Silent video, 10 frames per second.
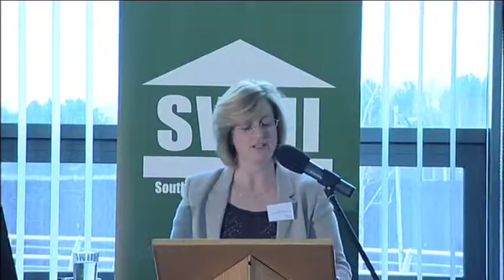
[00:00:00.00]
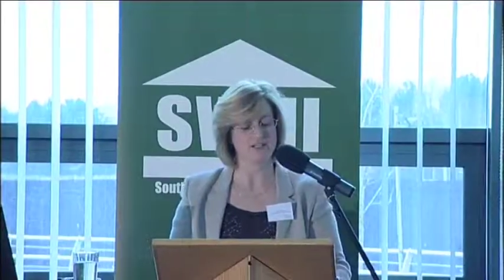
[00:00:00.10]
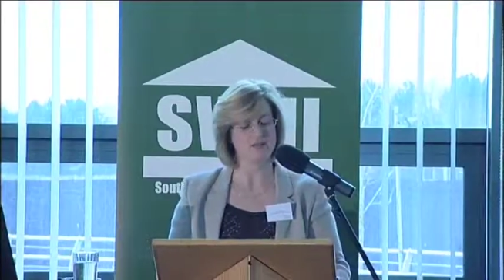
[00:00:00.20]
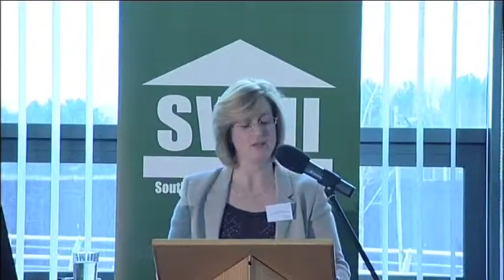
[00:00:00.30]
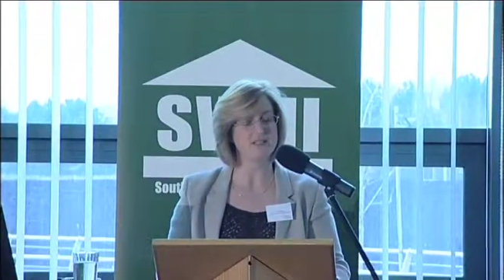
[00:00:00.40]
was
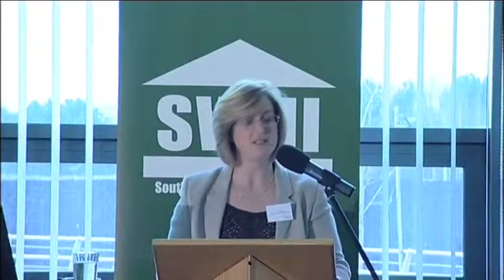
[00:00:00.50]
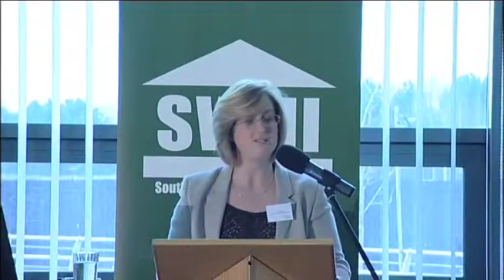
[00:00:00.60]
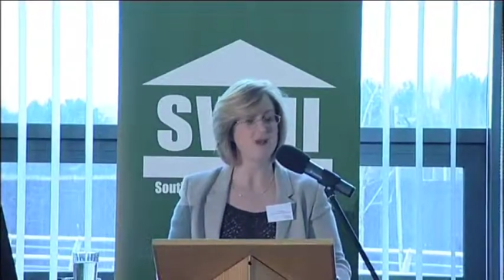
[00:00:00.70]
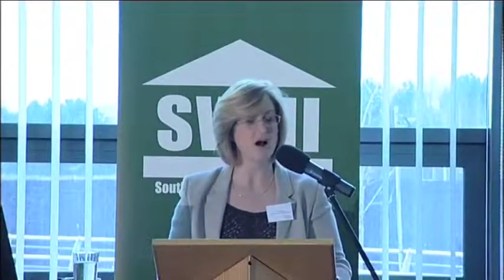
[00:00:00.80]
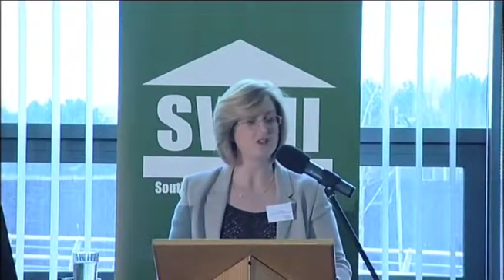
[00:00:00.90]
submitted
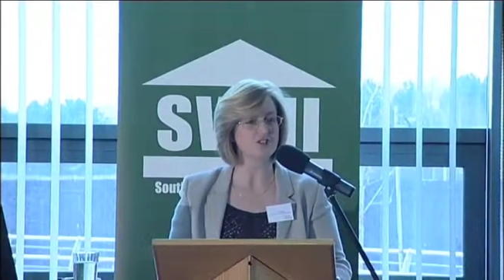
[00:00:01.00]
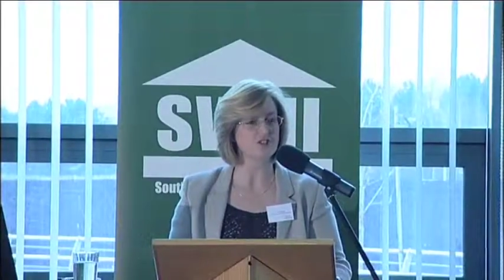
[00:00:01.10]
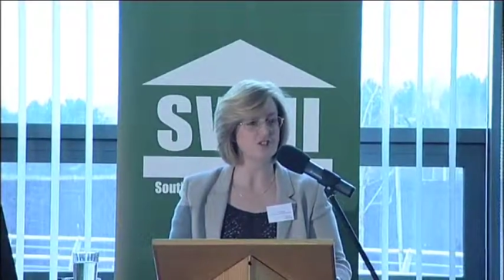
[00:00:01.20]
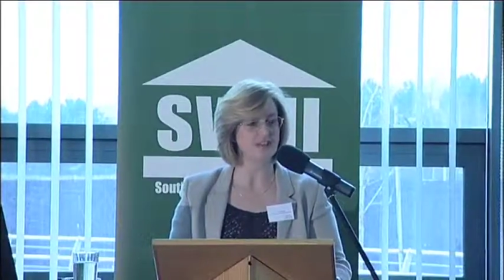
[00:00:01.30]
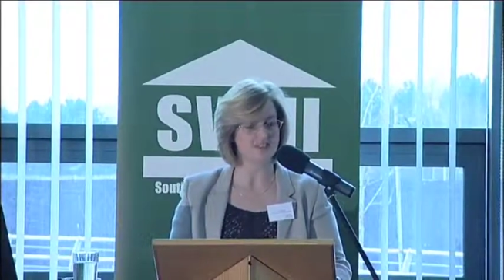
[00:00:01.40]
in March
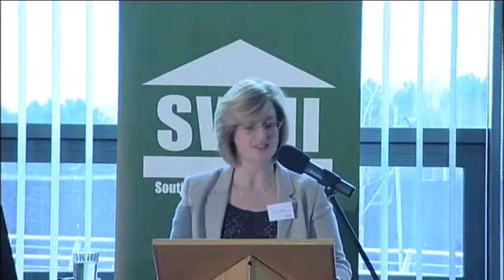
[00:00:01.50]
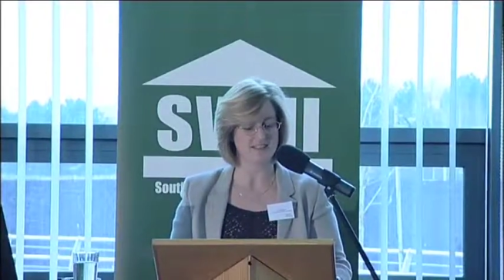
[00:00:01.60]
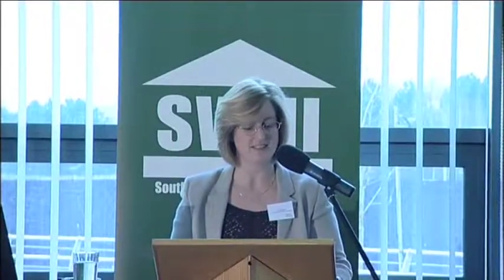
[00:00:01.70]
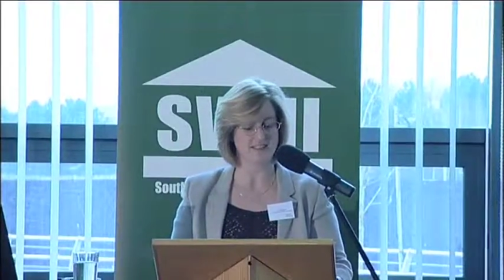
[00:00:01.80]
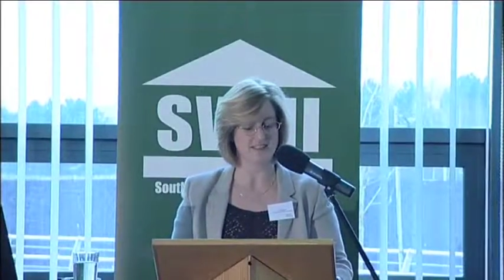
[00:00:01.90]

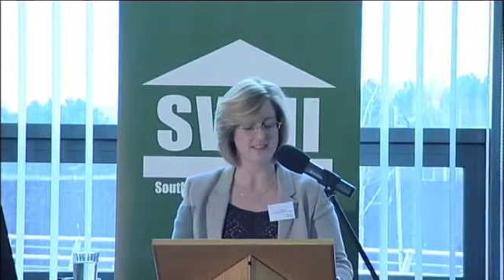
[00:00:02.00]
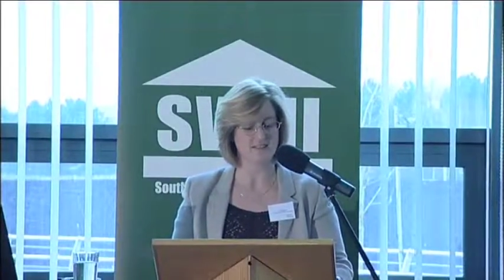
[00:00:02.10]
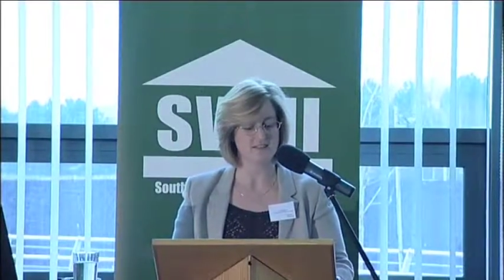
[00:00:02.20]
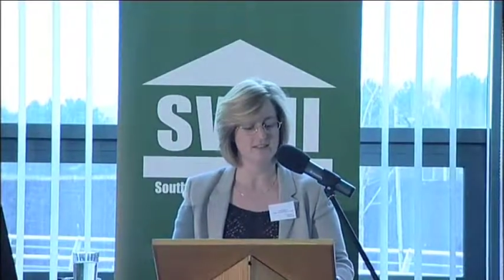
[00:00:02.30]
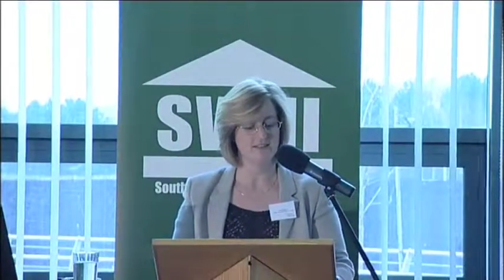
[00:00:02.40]
2006
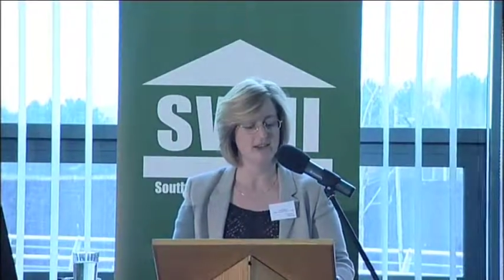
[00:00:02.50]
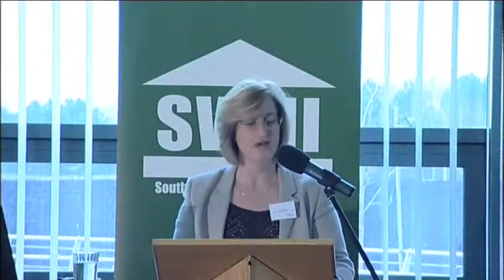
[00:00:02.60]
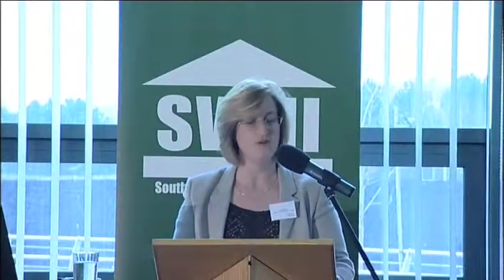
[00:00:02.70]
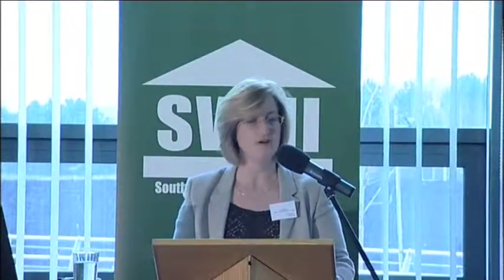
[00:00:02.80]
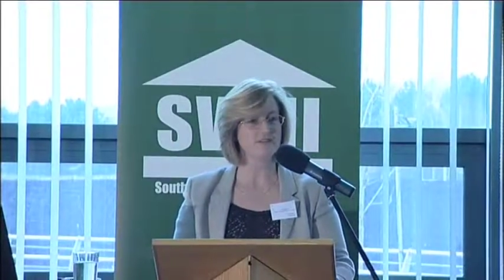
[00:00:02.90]

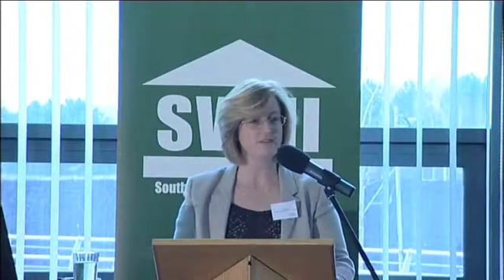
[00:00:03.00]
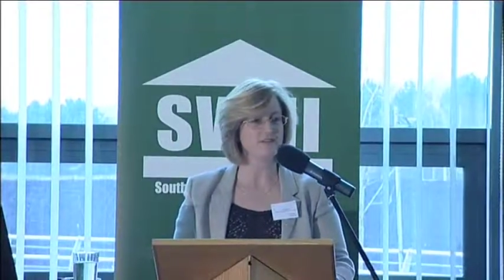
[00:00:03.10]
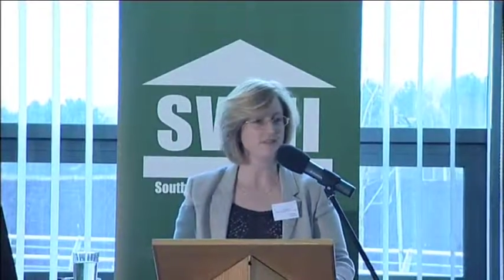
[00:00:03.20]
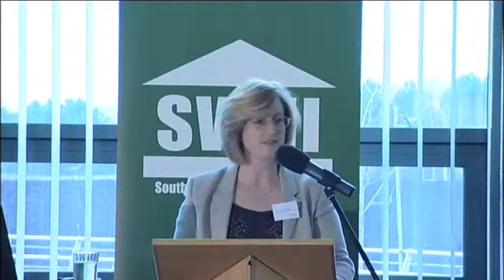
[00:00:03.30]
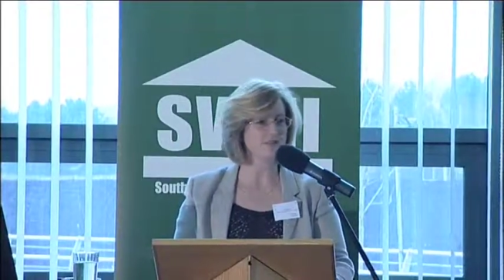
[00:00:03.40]
and granted
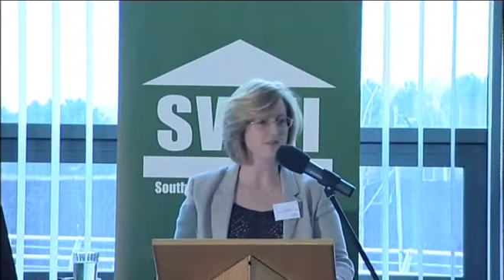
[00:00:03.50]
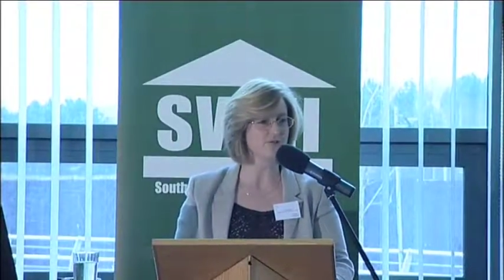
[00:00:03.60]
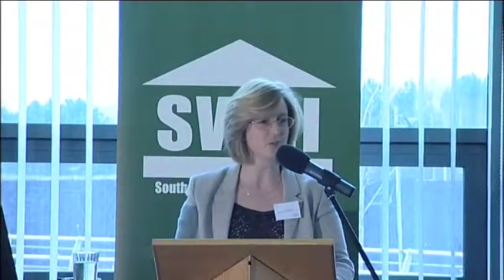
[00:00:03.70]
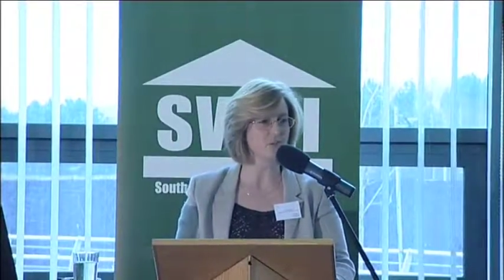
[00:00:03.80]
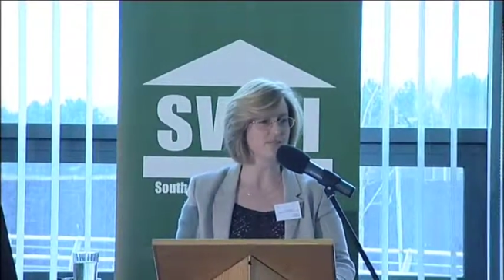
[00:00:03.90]
subject to
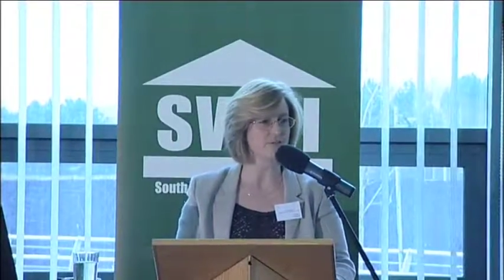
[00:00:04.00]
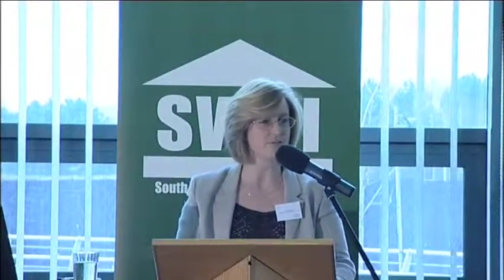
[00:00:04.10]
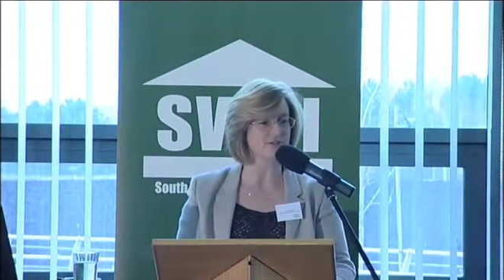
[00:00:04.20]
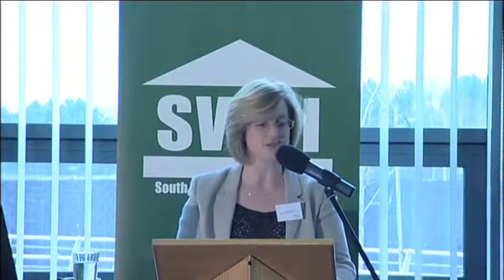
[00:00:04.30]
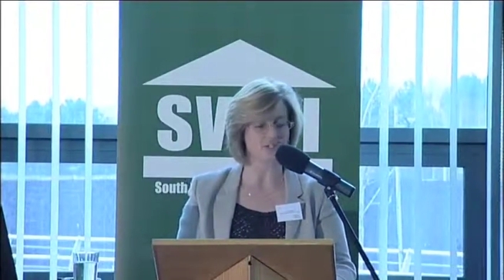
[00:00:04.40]
4
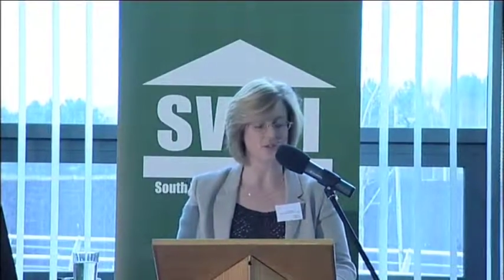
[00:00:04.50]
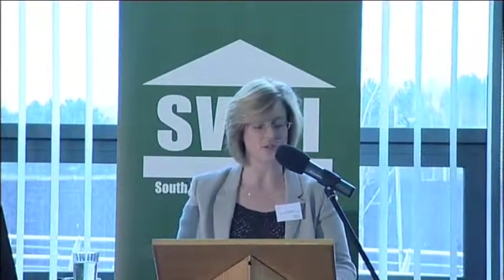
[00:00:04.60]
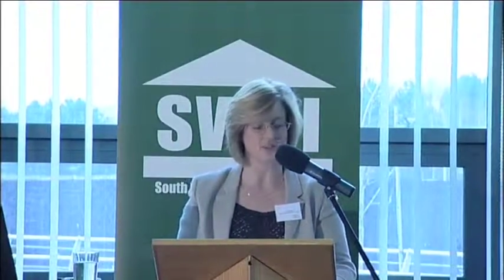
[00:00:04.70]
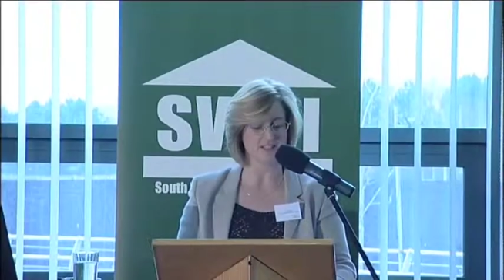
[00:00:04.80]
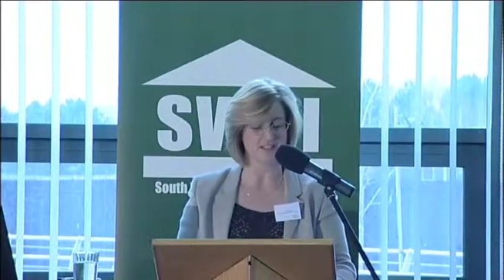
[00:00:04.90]
separate Section
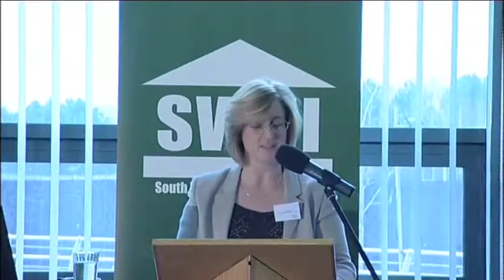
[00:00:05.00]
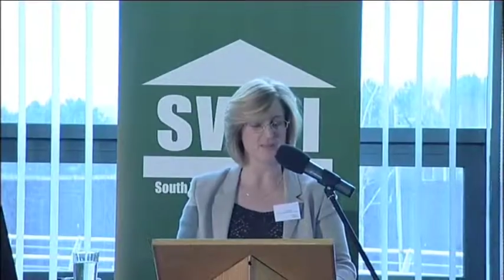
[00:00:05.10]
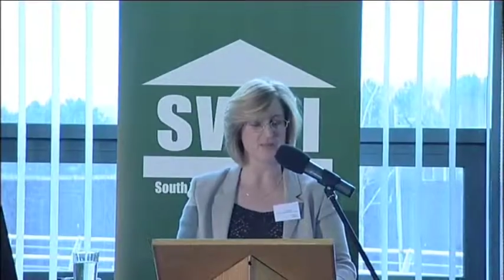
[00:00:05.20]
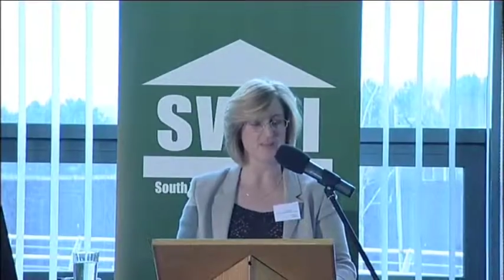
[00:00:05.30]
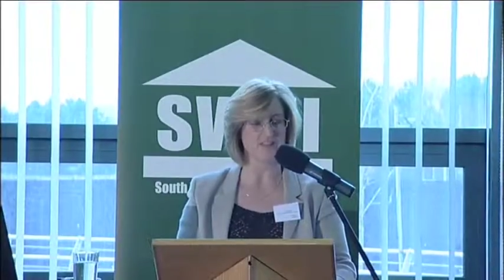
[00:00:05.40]
106
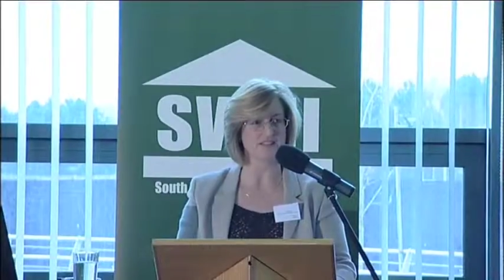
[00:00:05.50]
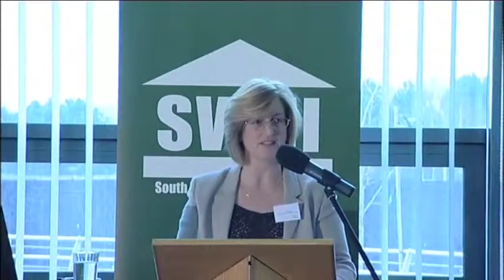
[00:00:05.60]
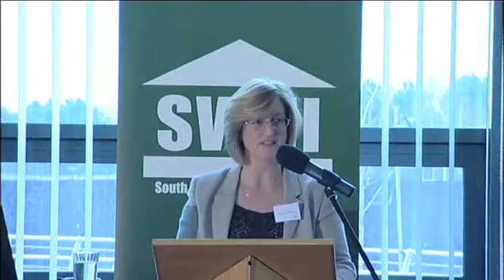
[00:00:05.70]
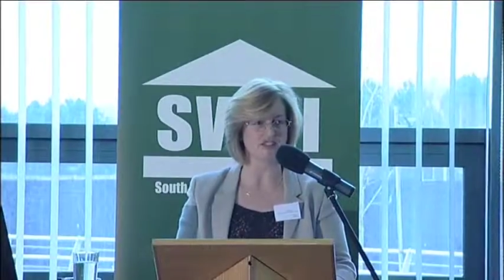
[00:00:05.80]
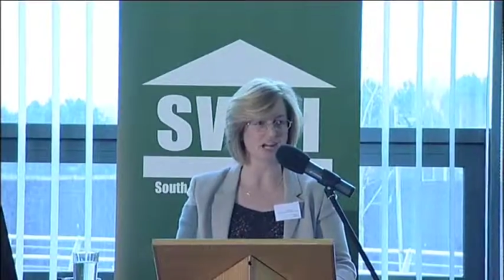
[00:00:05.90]
agreements
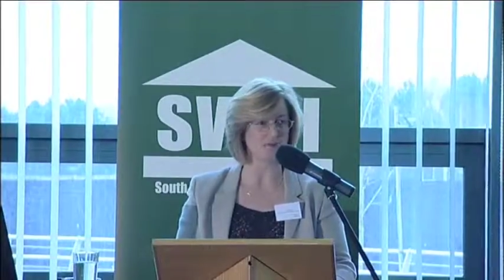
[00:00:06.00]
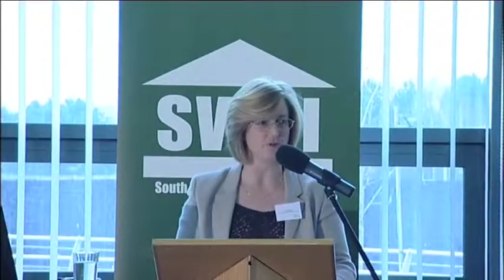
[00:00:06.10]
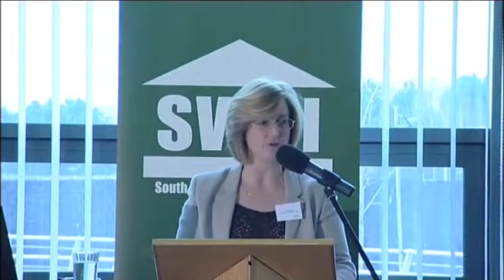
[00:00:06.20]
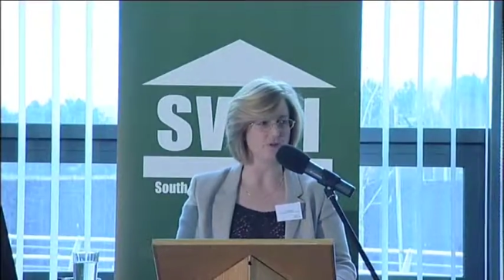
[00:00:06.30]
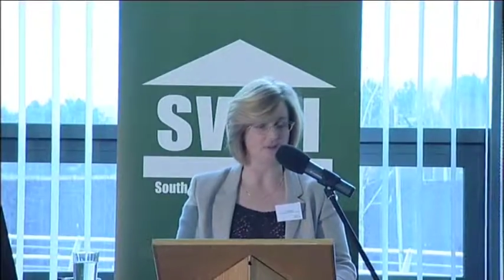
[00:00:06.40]
in
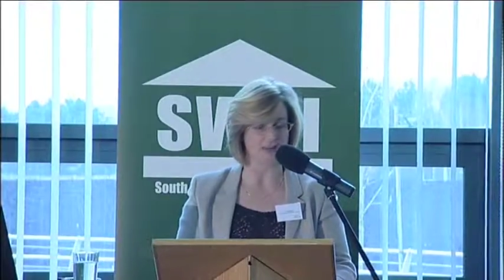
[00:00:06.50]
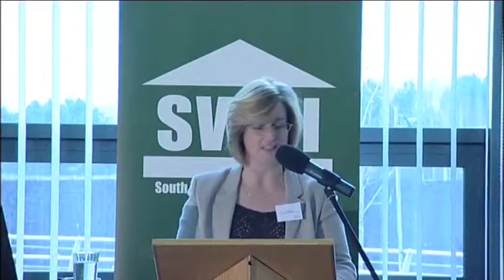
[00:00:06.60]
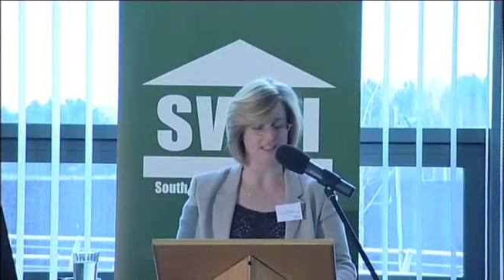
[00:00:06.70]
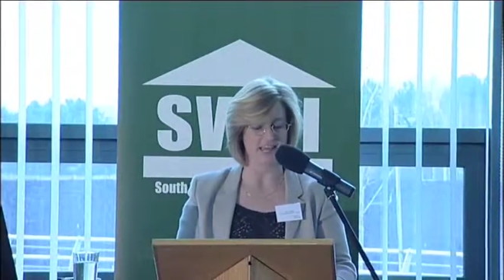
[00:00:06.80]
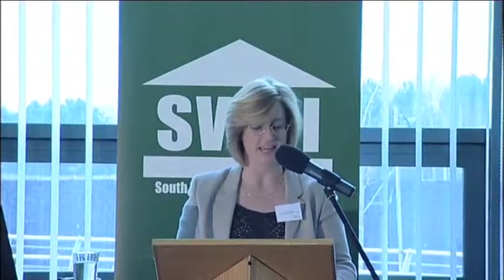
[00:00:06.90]
January
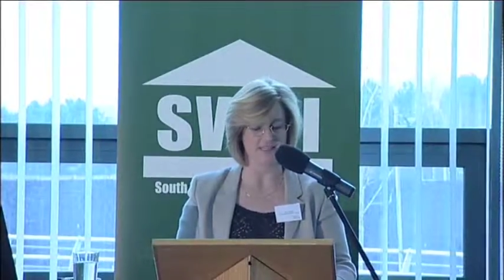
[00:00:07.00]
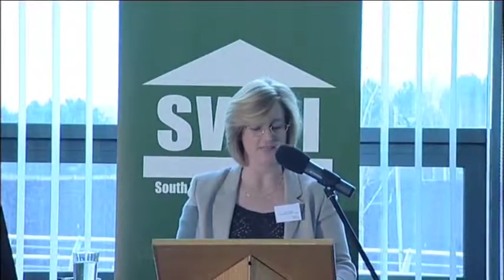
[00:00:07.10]
2008.